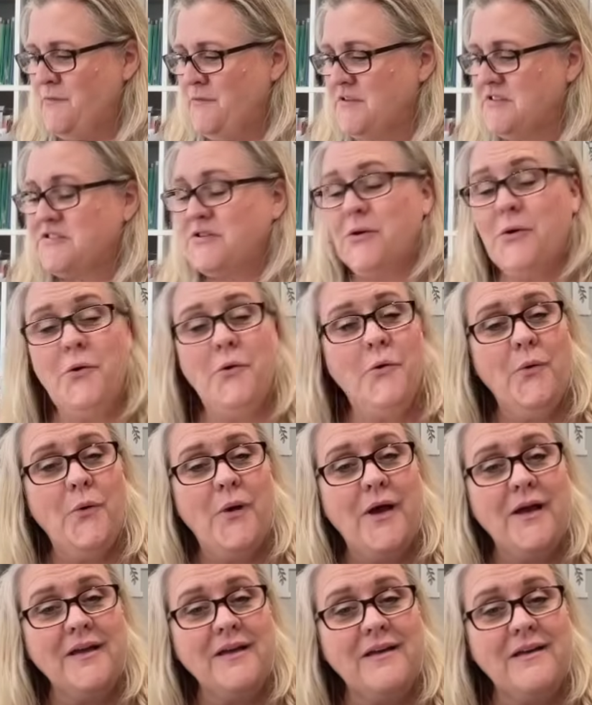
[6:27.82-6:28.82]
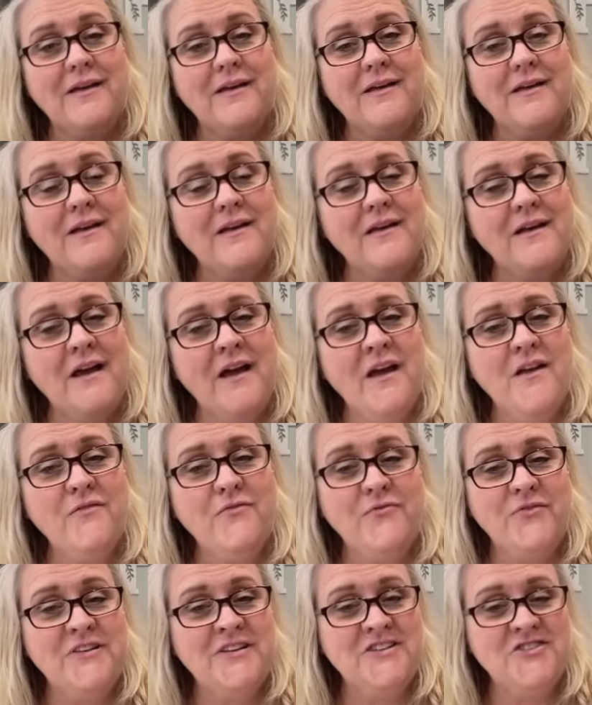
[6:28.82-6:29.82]
So I
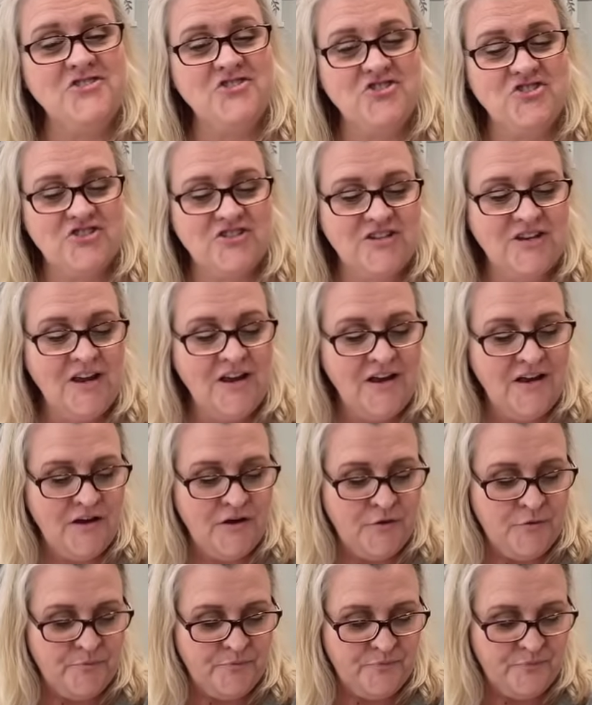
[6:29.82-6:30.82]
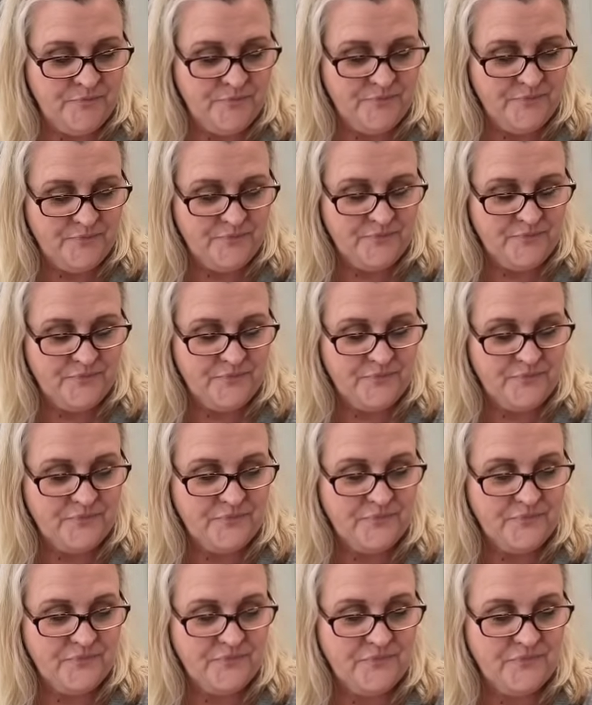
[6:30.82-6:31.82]
finished in
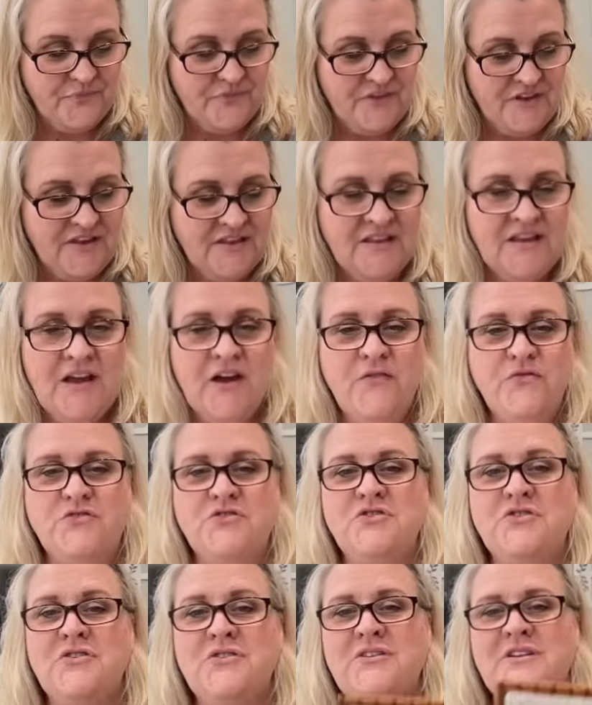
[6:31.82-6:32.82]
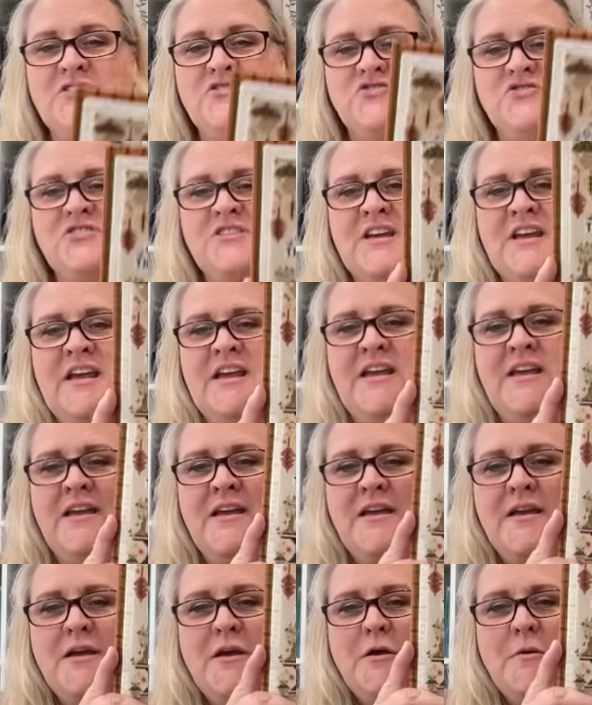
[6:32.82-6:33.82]
the afternoon yesterday
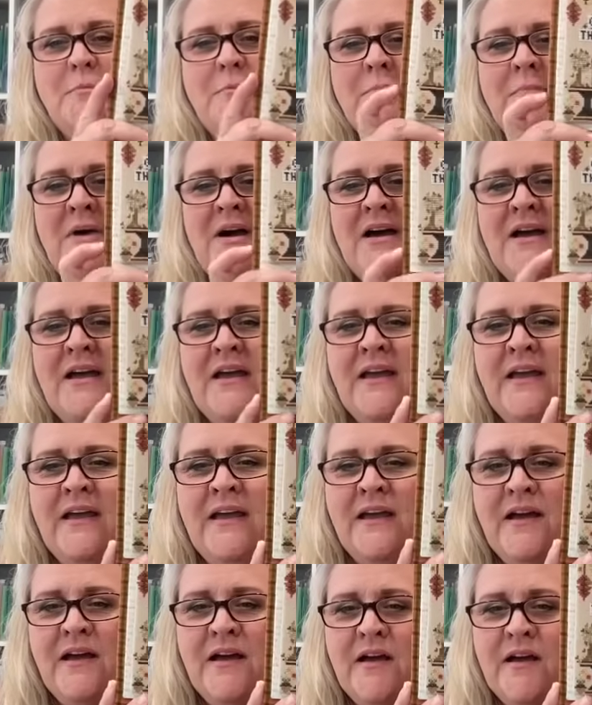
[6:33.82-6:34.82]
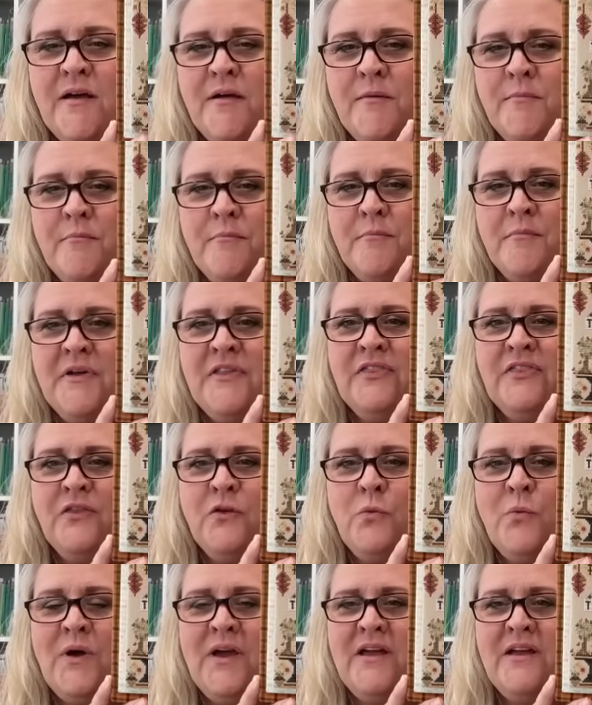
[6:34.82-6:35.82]
my monthly
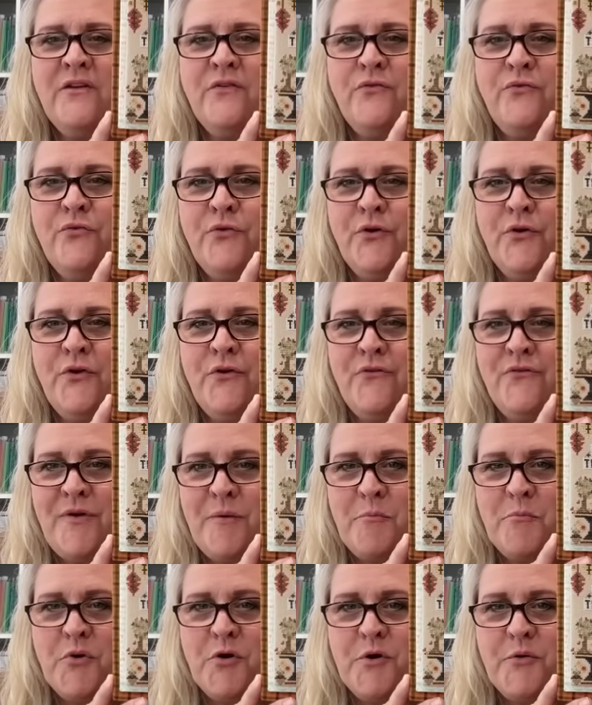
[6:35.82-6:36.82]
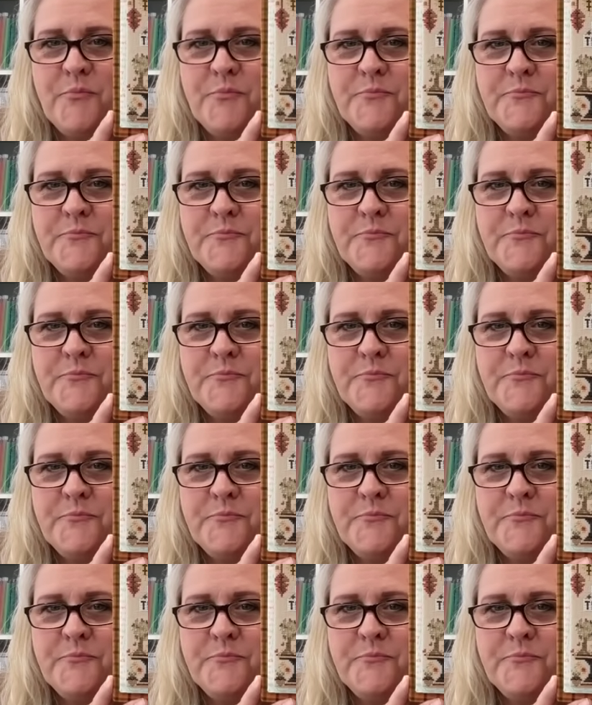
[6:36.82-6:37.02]
weigh-in for November.